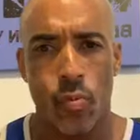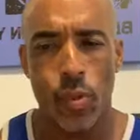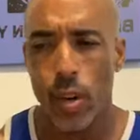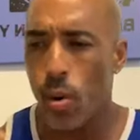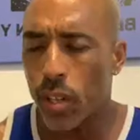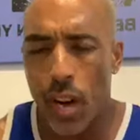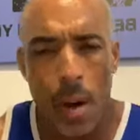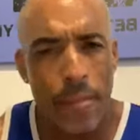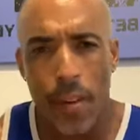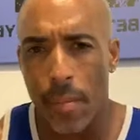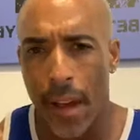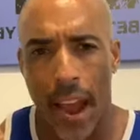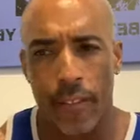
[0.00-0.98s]
We don't come
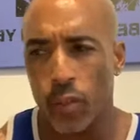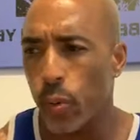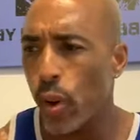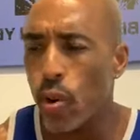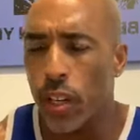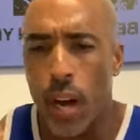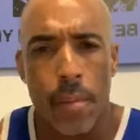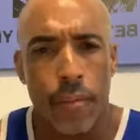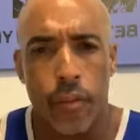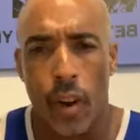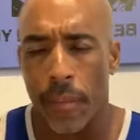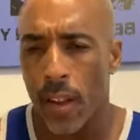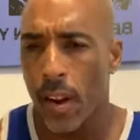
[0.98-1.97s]
from average. We don't come
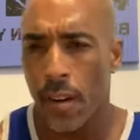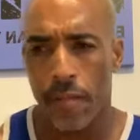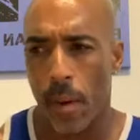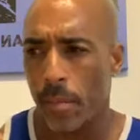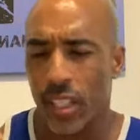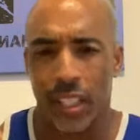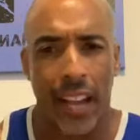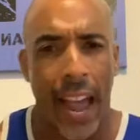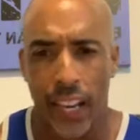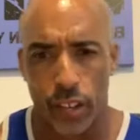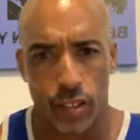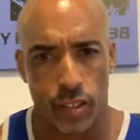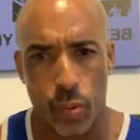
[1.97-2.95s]
from
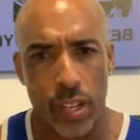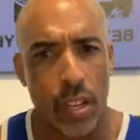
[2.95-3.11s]
slackers.